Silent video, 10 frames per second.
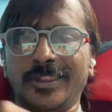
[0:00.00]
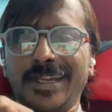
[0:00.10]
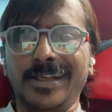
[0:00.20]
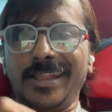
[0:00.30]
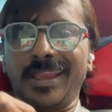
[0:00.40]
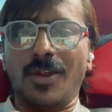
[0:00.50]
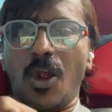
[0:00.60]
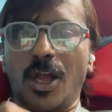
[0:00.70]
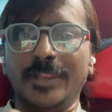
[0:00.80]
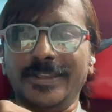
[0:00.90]
authentic,
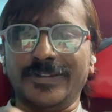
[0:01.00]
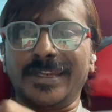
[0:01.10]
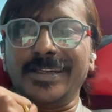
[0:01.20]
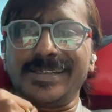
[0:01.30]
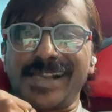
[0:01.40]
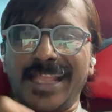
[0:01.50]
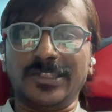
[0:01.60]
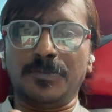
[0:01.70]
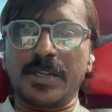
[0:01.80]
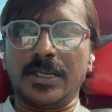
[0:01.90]
honest, and
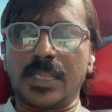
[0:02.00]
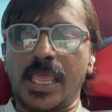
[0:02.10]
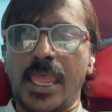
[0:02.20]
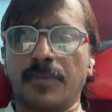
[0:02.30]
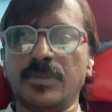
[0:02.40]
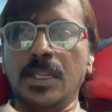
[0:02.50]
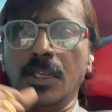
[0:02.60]
transparent I am,